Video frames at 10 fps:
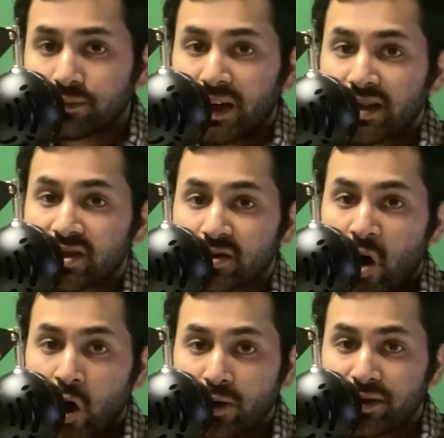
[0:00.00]
I guess,
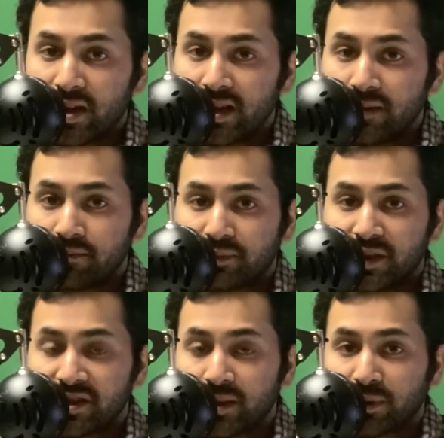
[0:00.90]
all of the
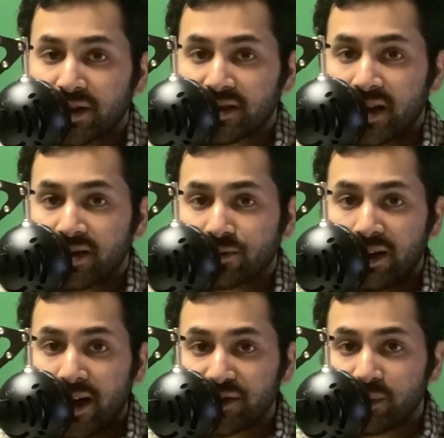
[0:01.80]
Disney Plus Days
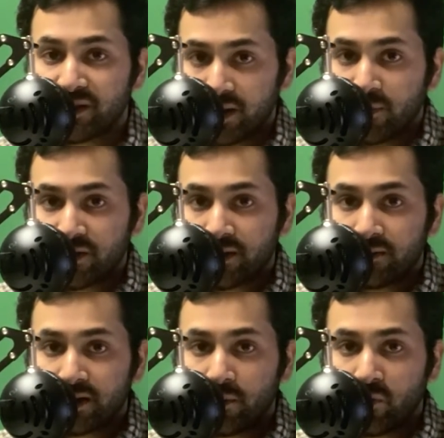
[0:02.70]
announcements, some
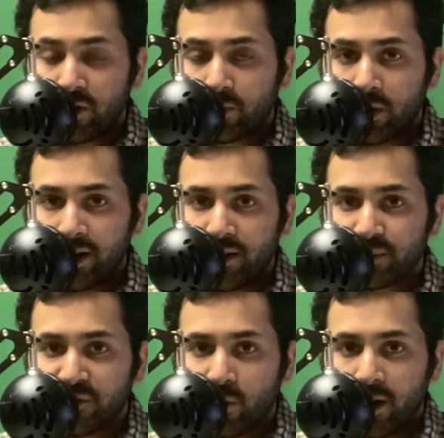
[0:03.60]
of which were announced
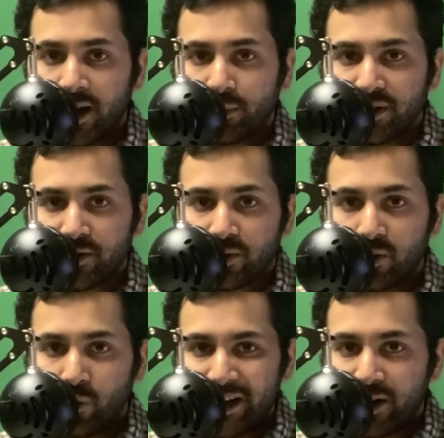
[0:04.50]
beforehand, but they're sort
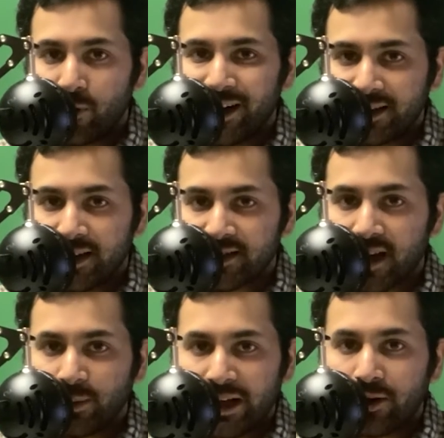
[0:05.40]
of reiterating that it's
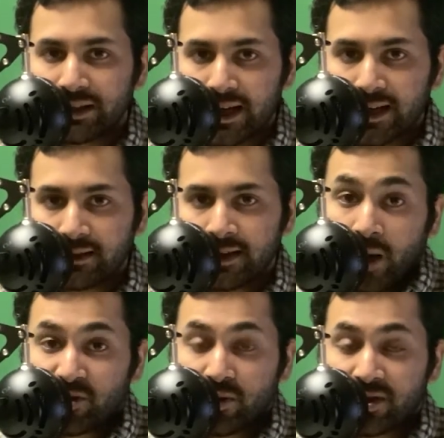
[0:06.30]
coming out again.
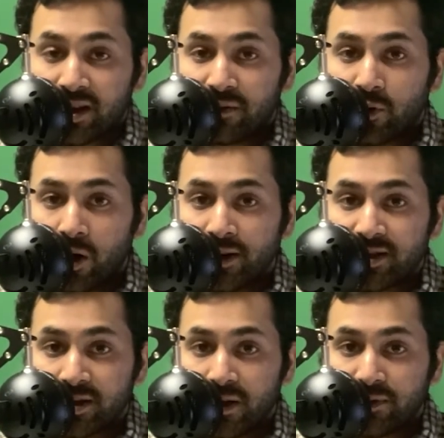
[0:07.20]
I'm still excited for all that
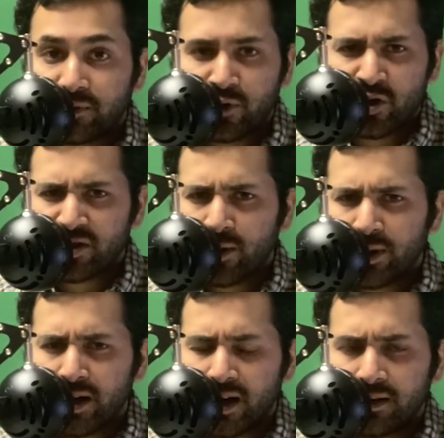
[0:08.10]
stuff. The footage that
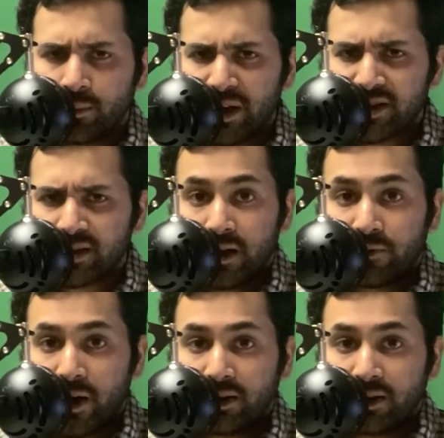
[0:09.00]
we got, amazing. If I